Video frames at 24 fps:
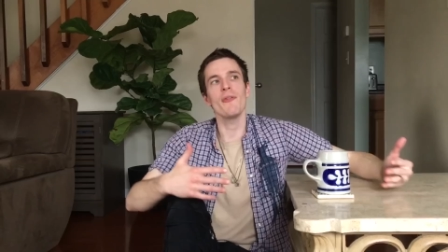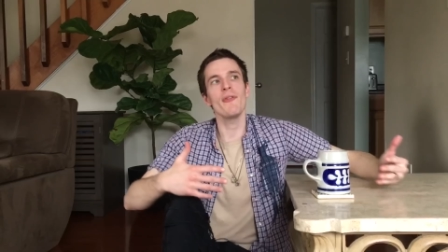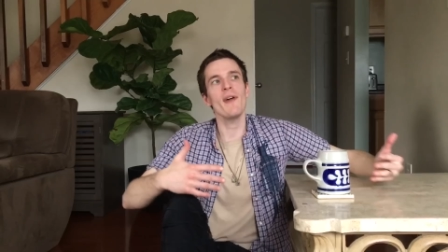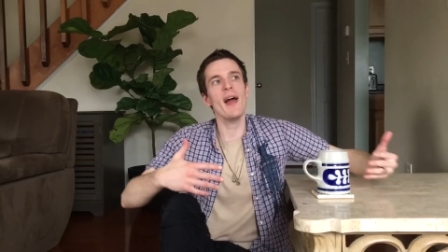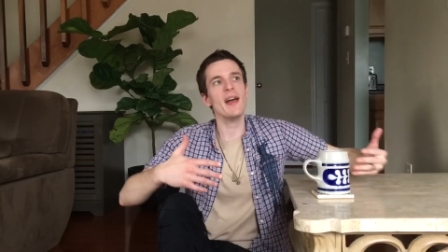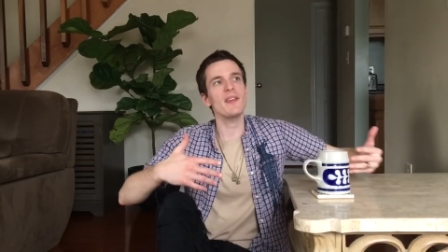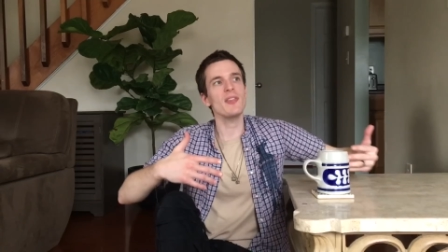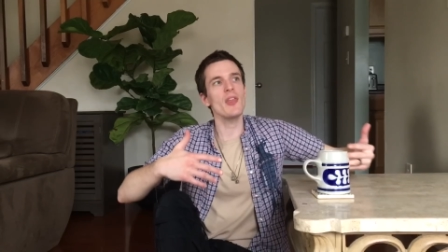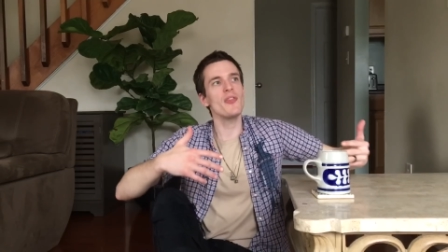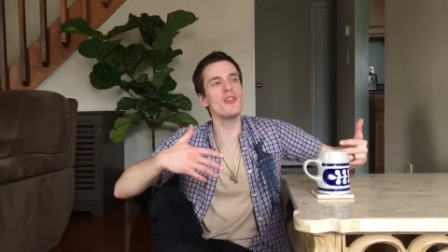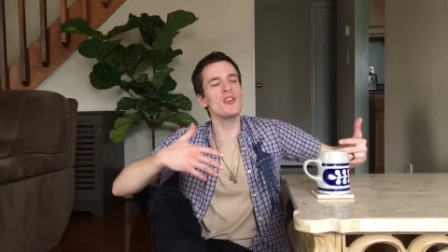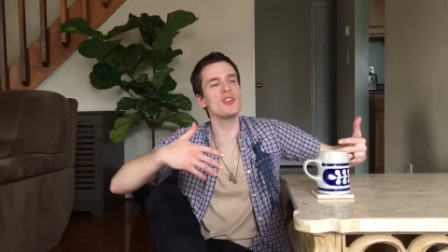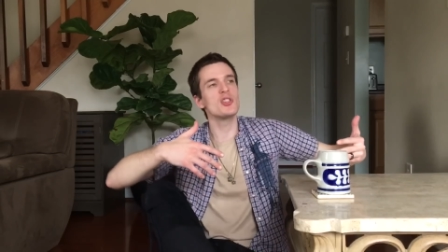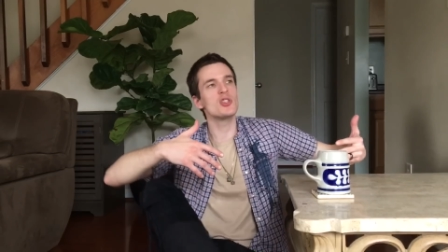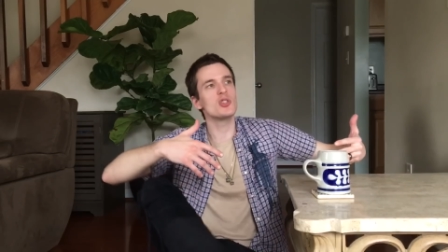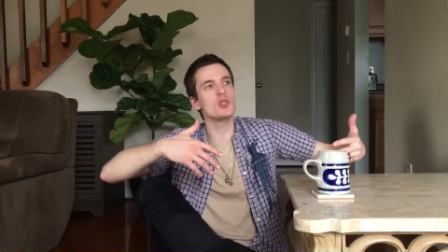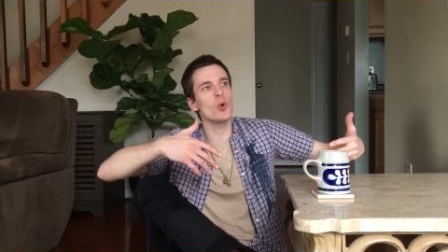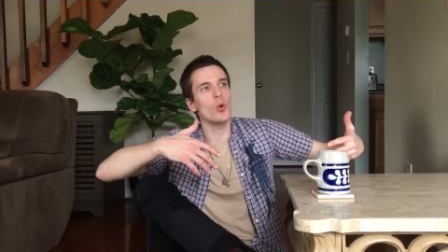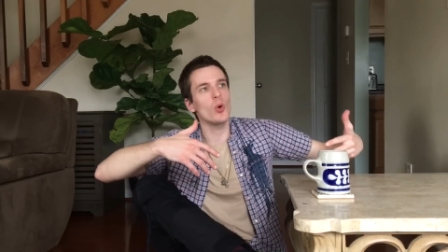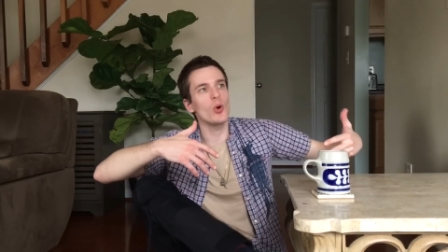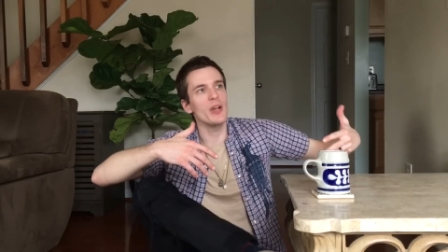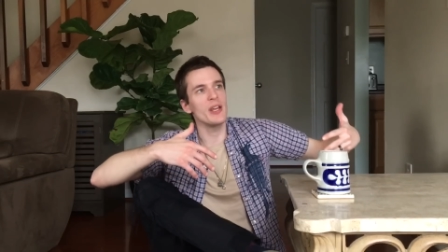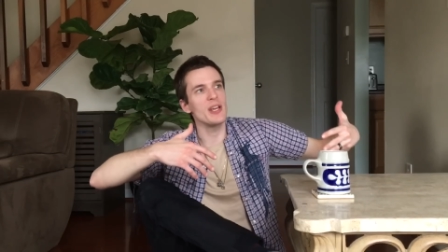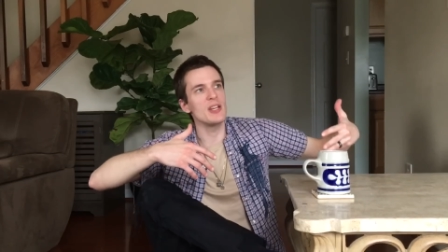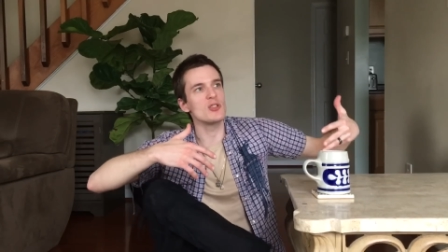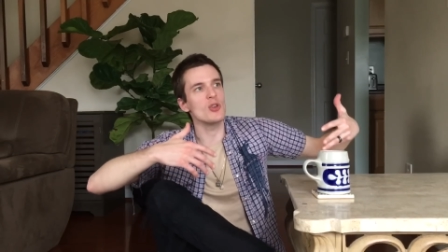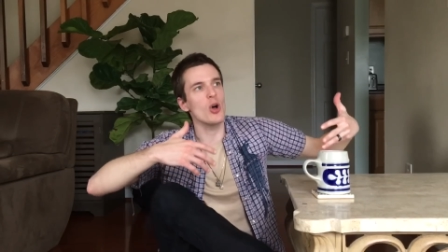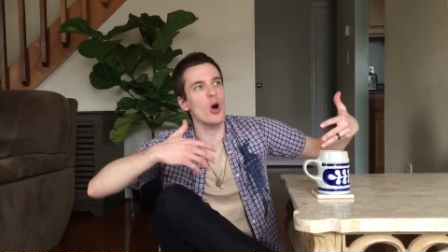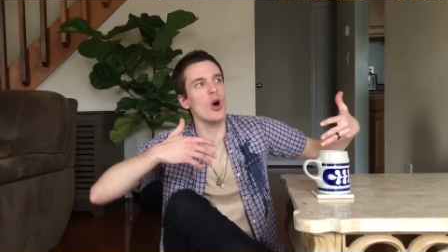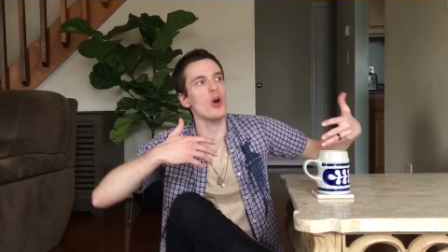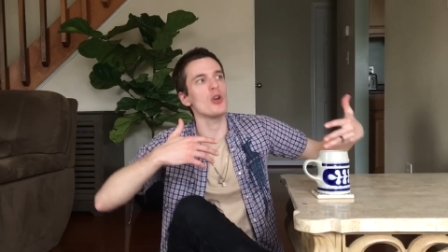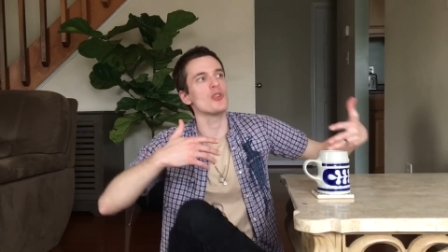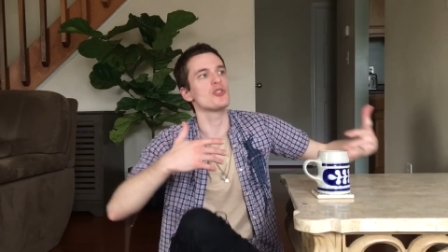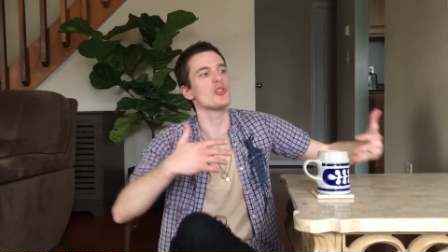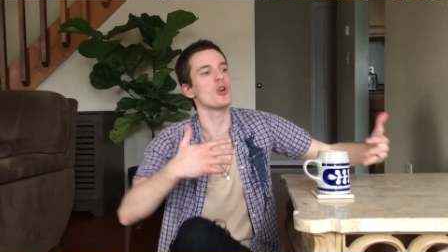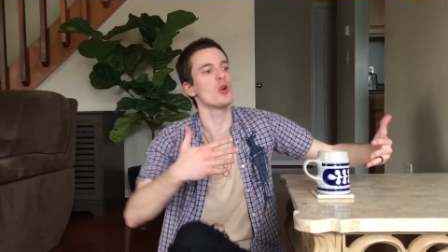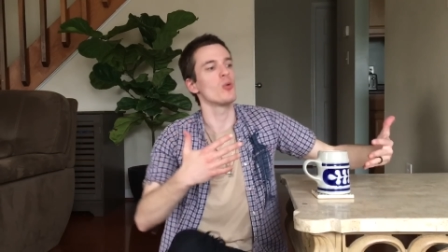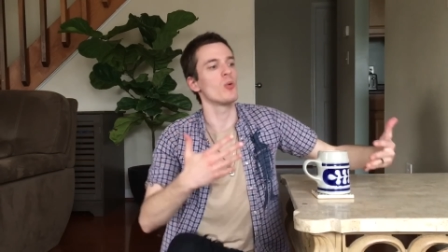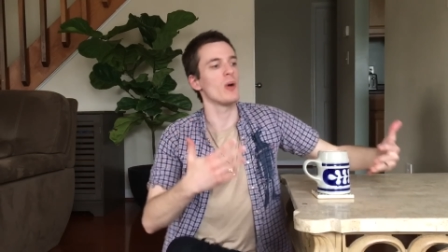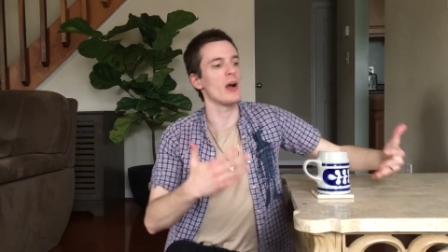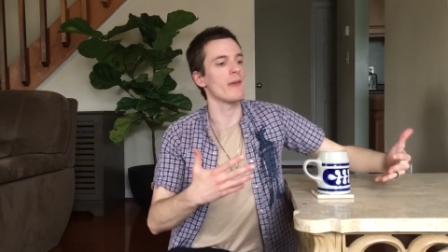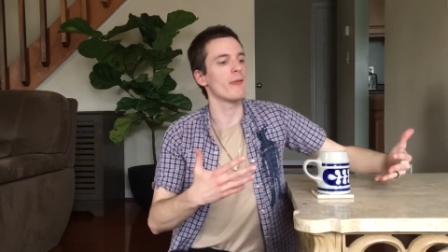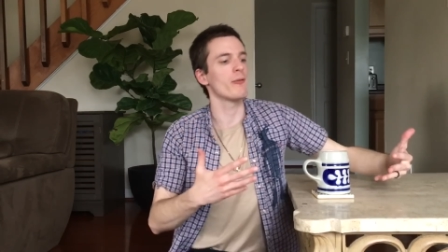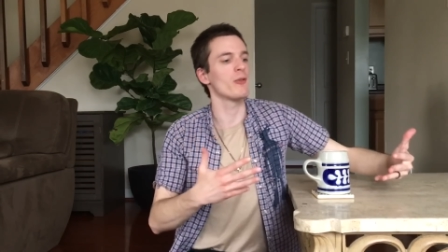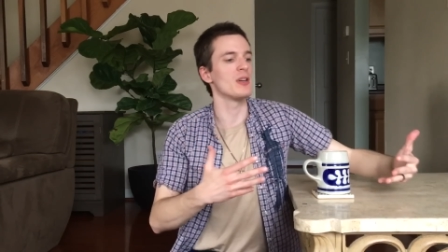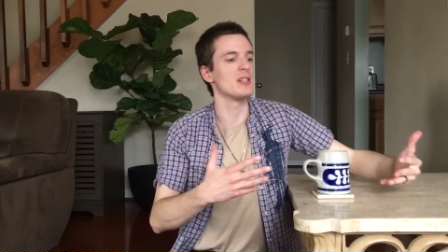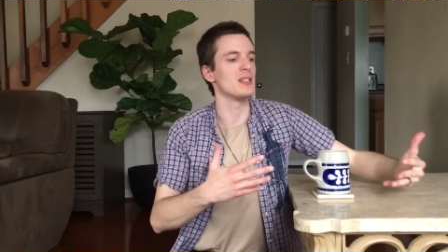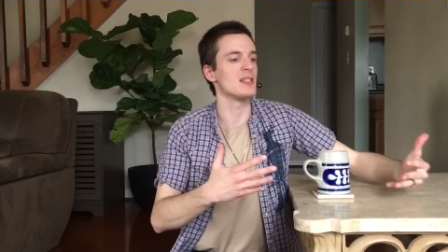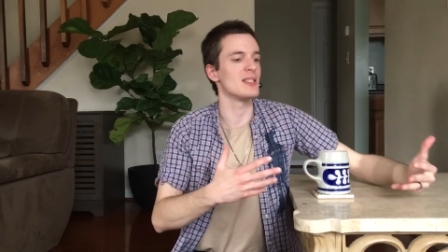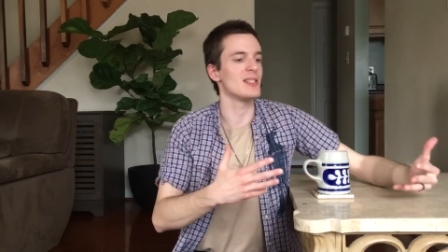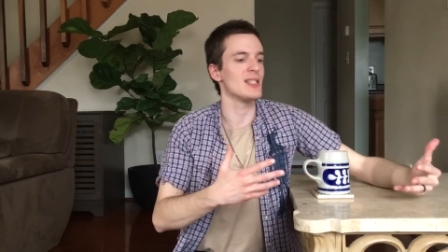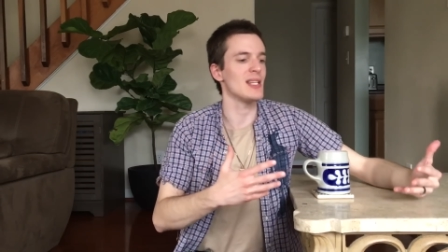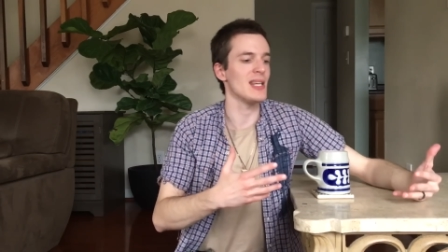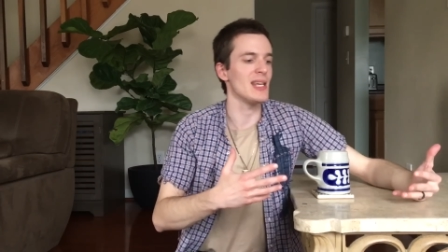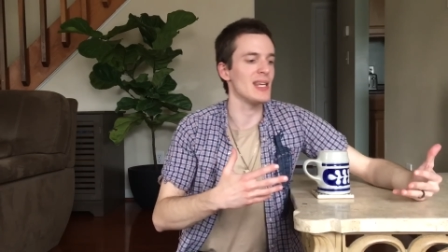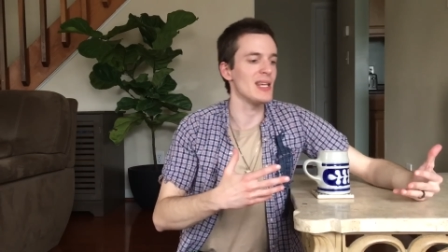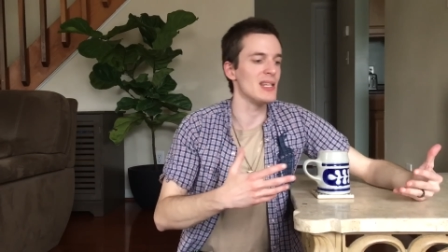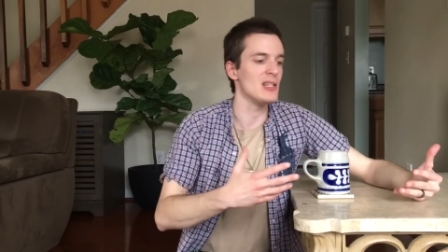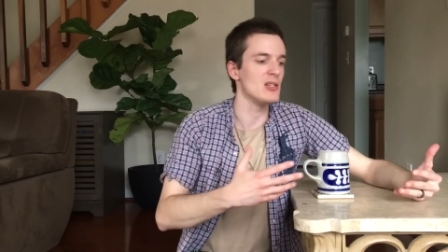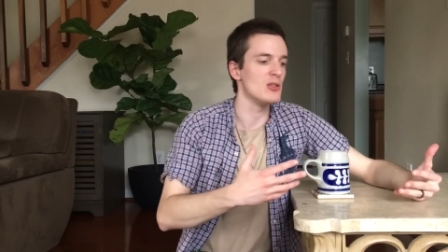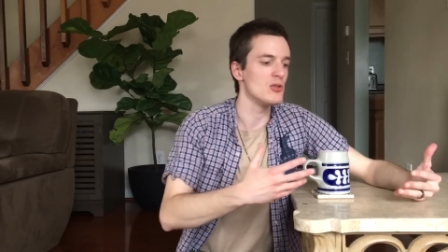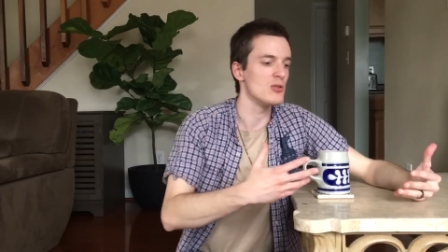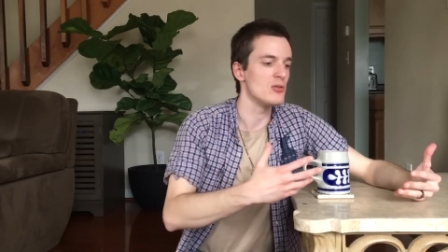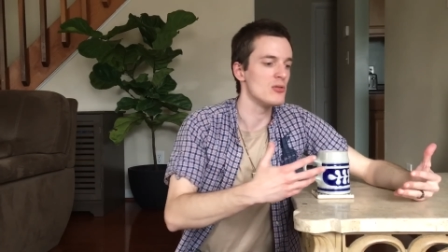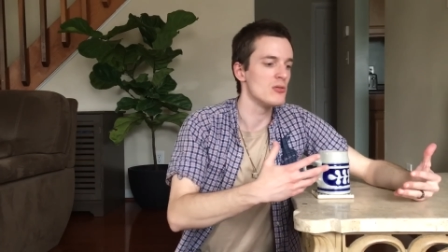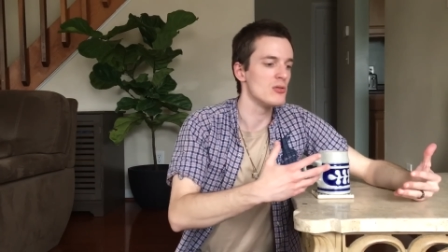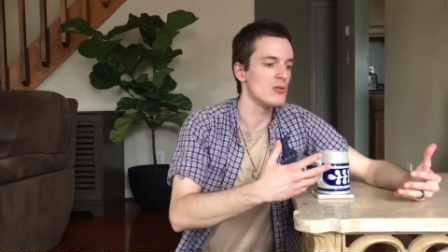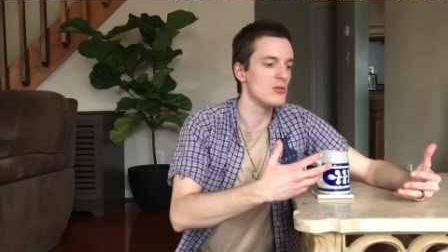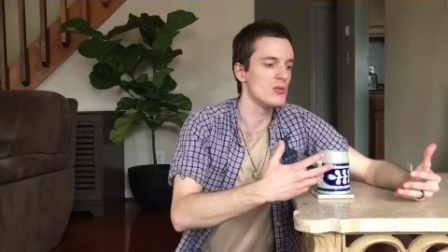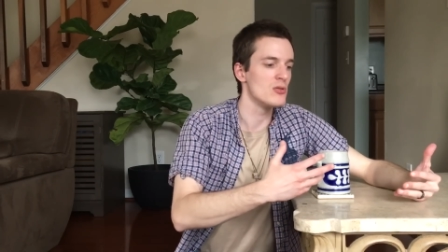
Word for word: The fact that this story is also referenced in